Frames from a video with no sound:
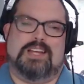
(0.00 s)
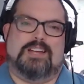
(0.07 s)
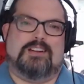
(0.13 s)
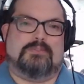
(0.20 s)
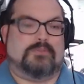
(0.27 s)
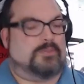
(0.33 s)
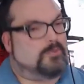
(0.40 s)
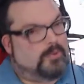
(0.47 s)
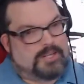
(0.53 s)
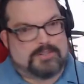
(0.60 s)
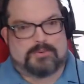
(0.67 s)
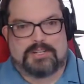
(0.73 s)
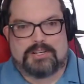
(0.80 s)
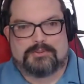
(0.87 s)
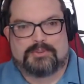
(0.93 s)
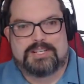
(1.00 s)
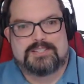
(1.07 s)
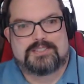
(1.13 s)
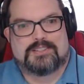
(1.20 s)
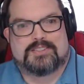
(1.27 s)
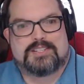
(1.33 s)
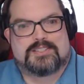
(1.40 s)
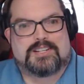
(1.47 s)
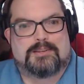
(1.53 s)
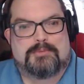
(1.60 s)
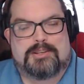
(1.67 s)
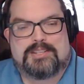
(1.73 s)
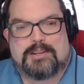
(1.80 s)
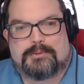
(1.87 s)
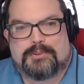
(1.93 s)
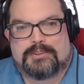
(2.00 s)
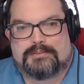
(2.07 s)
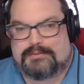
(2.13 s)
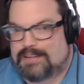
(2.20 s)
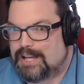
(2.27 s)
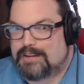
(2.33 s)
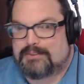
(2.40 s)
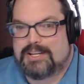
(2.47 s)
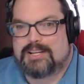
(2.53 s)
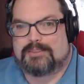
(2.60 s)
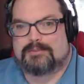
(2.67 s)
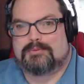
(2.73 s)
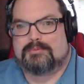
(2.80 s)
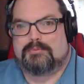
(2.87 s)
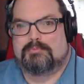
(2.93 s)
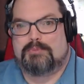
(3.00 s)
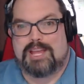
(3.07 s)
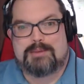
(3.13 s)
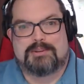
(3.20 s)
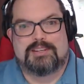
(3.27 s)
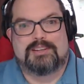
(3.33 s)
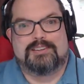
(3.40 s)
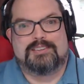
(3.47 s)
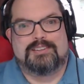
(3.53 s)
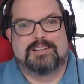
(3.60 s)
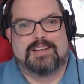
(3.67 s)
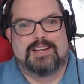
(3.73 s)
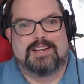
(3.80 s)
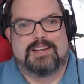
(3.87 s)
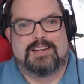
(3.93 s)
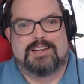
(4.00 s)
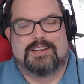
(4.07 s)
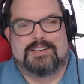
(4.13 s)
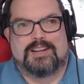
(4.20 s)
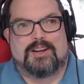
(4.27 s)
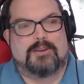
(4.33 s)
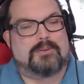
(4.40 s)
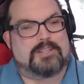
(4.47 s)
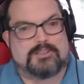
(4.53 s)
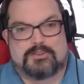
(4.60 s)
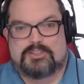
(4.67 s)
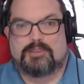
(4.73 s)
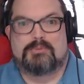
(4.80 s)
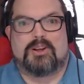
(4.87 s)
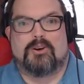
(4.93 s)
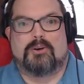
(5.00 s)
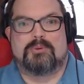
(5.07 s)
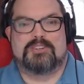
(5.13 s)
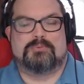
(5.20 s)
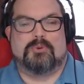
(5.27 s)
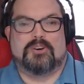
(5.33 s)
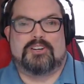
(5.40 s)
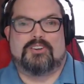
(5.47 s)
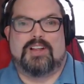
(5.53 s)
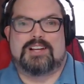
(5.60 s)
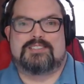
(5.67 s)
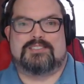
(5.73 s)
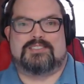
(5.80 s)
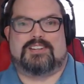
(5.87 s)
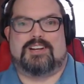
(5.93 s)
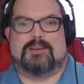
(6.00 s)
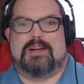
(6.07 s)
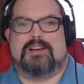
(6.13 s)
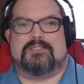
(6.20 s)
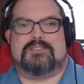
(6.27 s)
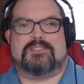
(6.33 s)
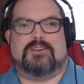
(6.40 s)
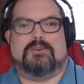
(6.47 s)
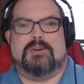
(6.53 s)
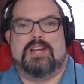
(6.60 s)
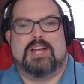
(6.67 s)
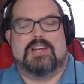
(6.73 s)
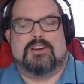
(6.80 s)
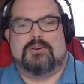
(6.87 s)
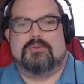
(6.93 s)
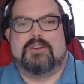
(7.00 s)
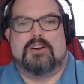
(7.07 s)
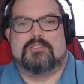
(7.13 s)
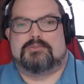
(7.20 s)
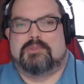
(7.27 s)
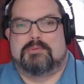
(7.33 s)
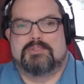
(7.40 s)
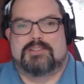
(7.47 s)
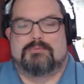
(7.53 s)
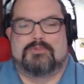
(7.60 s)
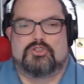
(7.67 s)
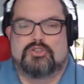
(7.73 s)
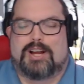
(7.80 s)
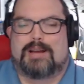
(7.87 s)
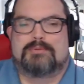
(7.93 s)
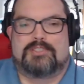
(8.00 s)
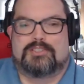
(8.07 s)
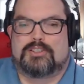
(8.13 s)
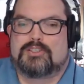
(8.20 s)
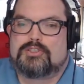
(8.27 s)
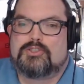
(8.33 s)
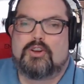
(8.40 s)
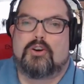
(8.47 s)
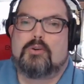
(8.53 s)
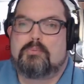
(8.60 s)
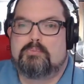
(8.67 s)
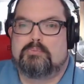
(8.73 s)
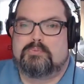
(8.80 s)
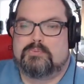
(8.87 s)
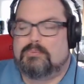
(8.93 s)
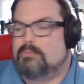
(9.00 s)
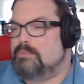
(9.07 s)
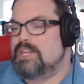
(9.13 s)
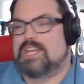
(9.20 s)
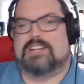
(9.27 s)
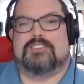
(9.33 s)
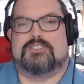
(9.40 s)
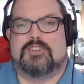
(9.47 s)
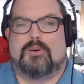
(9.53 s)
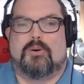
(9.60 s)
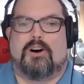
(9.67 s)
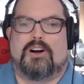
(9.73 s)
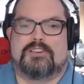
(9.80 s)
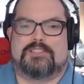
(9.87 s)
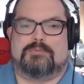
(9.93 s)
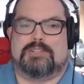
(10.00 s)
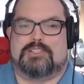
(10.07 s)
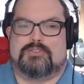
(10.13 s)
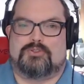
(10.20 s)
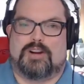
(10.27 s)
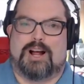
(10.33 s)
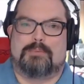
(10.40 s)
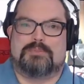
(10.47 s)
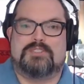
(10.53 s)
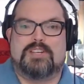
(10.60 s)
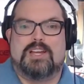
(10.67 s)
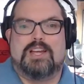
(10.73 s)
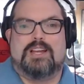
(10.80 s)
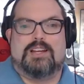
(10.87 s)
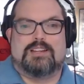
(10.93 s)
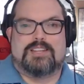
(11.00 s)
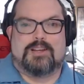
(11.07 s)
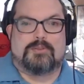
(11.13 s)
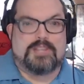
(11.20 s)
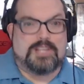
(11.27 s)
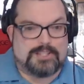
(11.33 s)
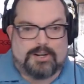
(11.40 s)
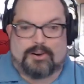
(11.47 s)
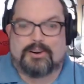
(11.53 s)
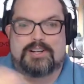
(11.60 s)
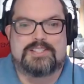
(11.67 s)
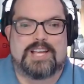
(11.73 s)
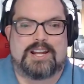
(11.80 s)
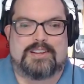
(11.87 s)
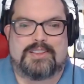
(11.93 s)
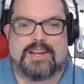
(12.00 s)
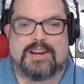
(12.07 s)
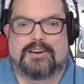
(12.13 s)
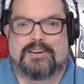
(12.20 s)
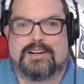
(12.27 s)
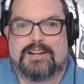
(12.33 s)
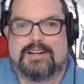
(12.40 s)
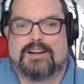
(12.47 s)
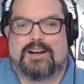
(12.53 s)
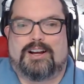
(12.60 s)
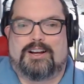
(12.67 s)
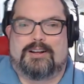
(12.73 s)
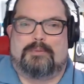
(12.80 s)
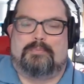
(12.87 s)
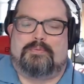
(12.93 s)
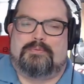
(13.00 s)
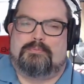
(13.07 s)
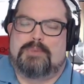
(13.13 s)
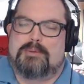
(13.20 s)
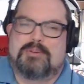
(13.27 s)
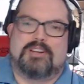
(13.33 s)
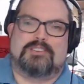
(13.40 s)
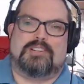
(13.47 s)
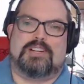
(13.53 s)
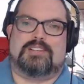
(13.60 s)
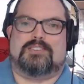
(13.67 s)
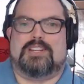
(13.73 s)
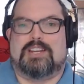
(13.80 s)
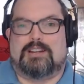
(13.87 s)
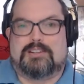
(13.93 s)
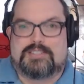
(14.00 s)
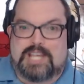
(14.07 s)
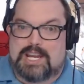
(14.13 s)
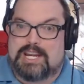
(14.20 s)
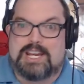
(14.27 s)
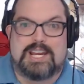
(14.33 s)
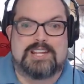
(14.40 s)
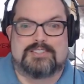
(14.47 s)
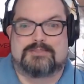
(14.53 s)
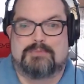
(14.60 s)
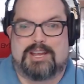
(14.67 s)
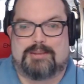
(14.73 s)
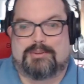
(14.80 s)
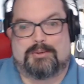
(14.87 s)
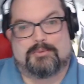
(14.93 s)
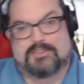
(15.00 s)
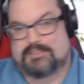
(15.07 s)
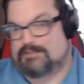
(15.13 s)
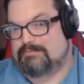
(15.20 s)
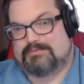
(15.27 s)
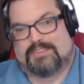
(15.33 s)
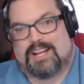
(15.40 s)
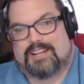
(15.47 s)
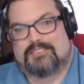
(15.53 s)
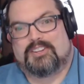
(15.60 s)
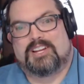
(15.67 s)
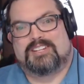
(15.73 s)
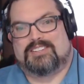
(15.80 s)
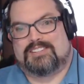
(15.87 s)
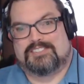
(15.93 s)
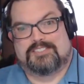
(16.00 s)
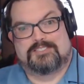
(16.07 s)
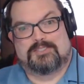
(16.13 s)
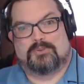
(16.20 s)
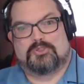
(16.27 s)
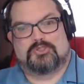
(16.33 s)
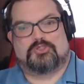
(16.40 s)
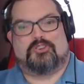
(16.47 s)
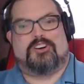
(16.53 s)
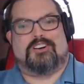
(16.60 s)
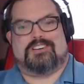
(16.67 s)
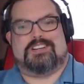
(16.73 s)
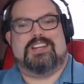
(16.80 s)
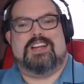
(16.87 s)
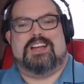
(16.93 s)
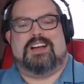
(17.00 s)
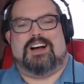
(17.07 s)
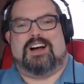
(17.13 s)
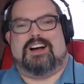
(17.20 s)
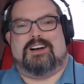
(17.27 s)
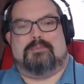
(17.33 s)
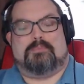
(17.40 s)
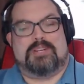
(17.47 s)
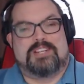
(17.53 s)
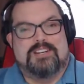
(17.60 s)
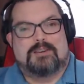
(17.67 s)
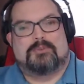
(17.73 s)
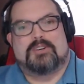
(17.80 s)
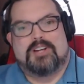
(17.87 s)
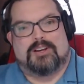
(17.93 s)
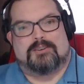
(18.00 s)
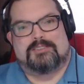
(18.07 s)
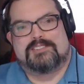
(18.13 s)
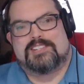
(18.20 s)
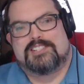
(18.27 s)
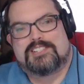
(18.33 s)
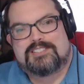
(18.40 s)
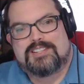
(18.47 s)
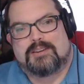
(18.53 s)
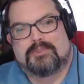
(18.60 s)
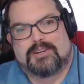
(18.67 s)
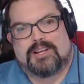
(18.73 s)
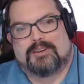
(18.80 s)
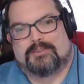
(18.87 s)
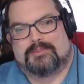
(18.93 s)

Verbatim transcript: for 2023, is the list going to be different? I don't know. Maybe. You know, there's going to be a whole bunch more collections that come out. So who knows? Maybe something drops. It's just so big and so awesome. It drops, you know, the Ataris out of there um, maybe unlikely. Data East, maybe, which unlikely because it's so strong. Uh, but you never know. You just never know.